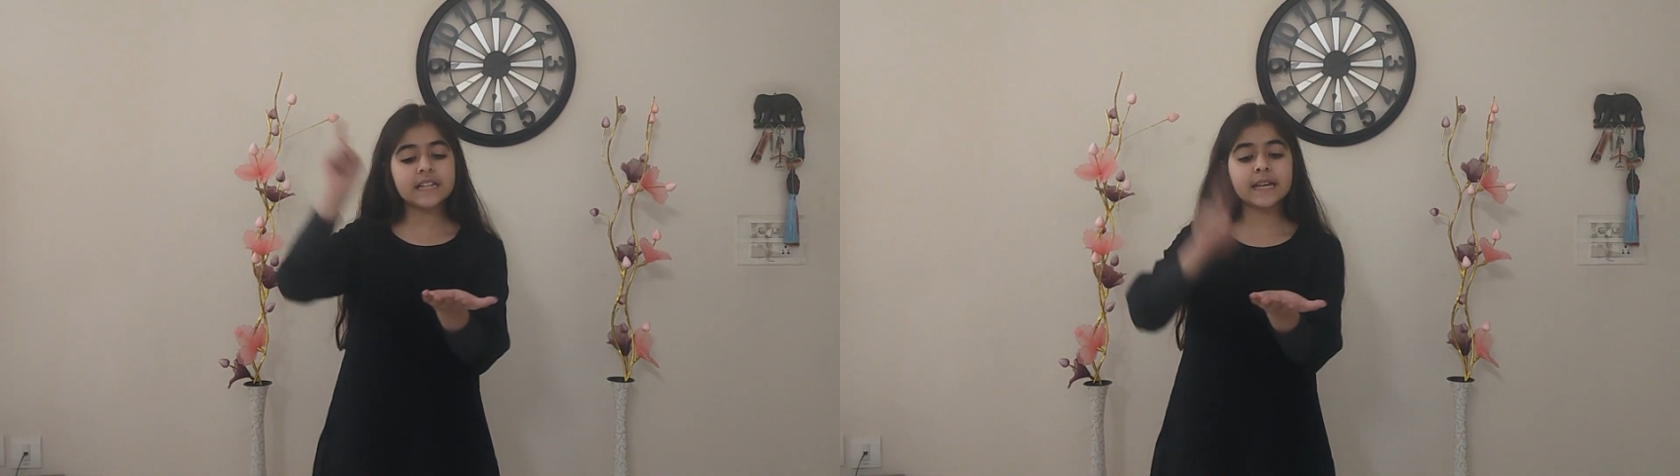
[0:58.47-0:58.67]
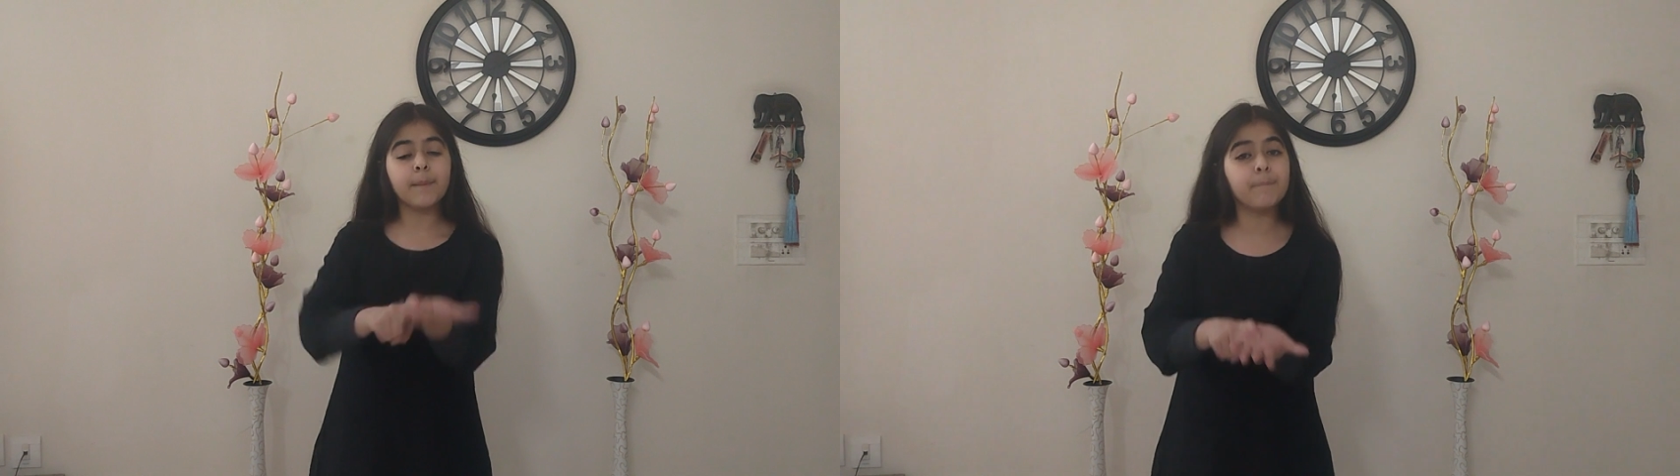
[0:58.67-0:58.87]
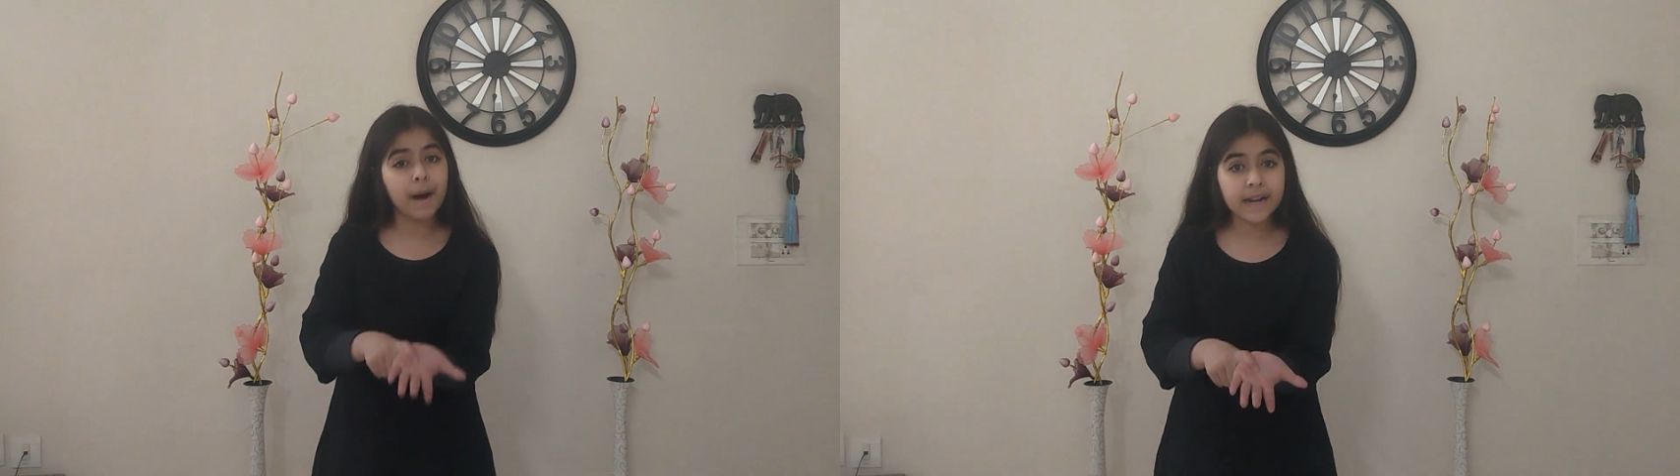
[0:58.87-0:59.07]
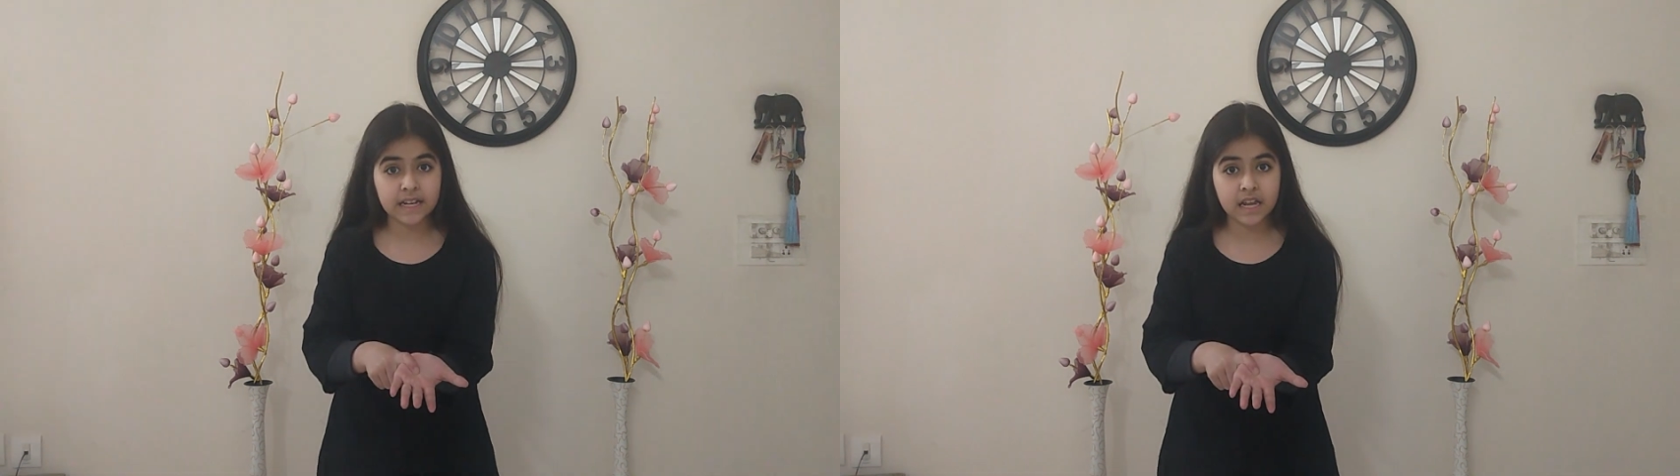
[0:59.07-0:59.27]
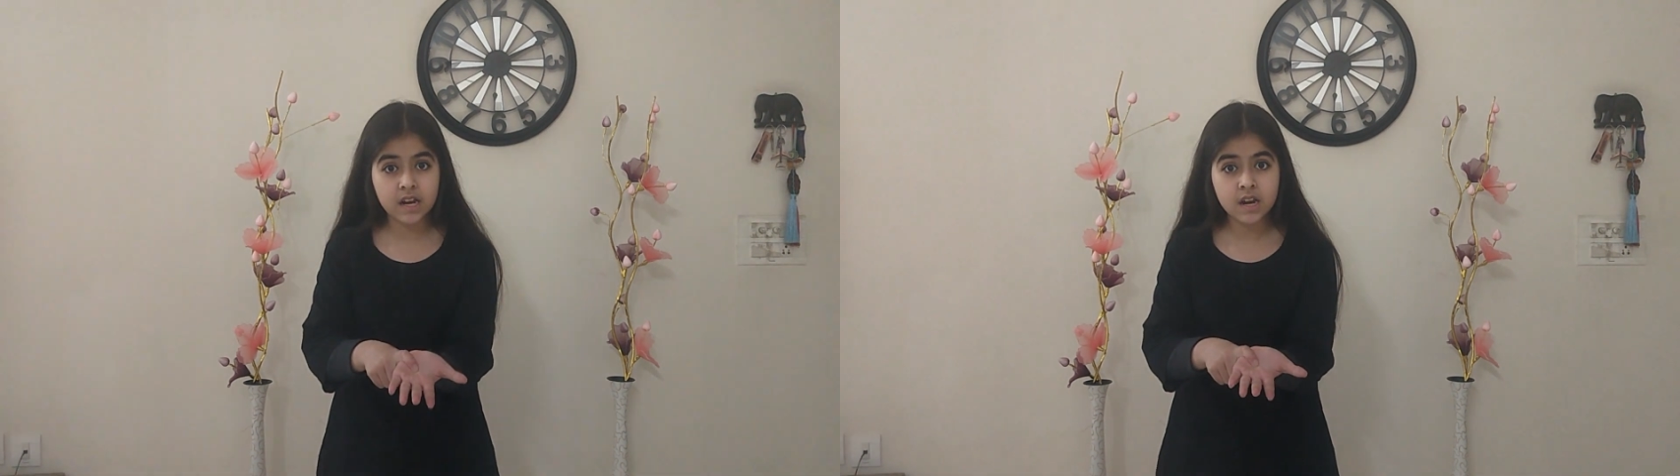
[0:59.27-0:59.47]
click a
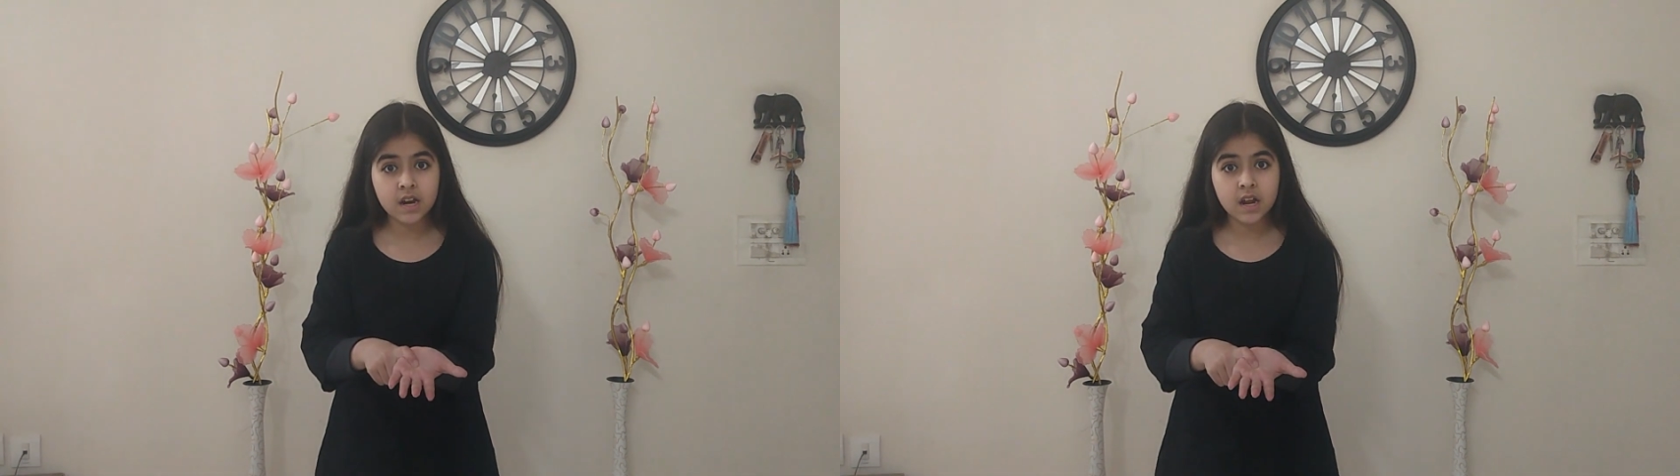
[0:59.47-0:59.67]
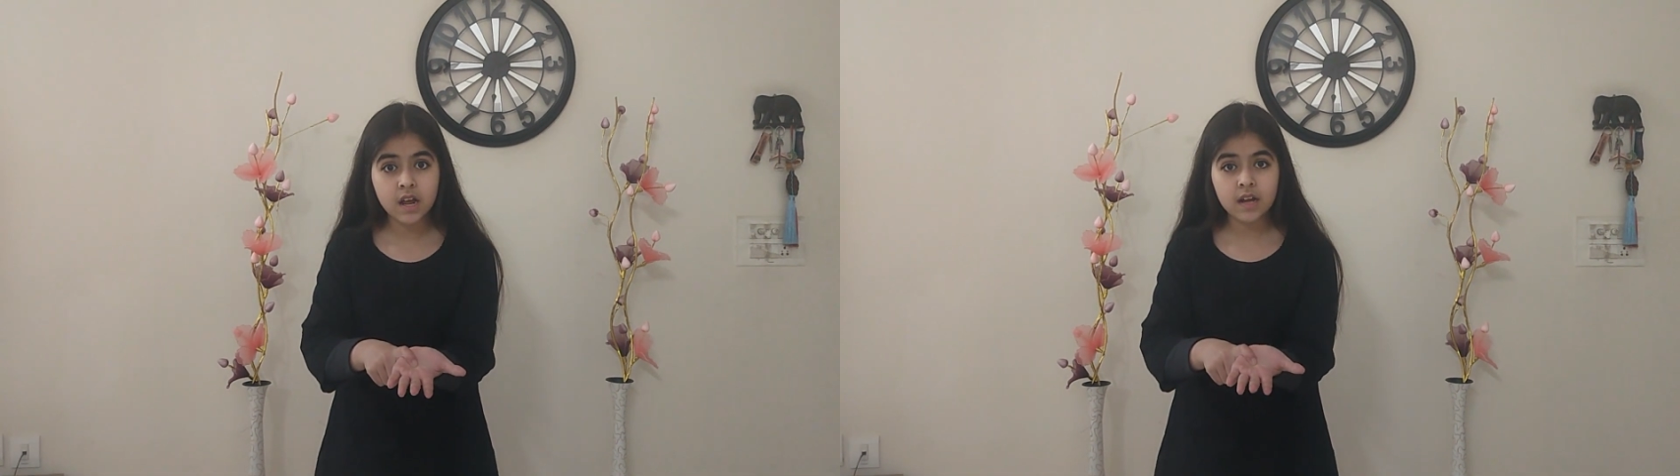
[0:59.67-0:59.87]
button,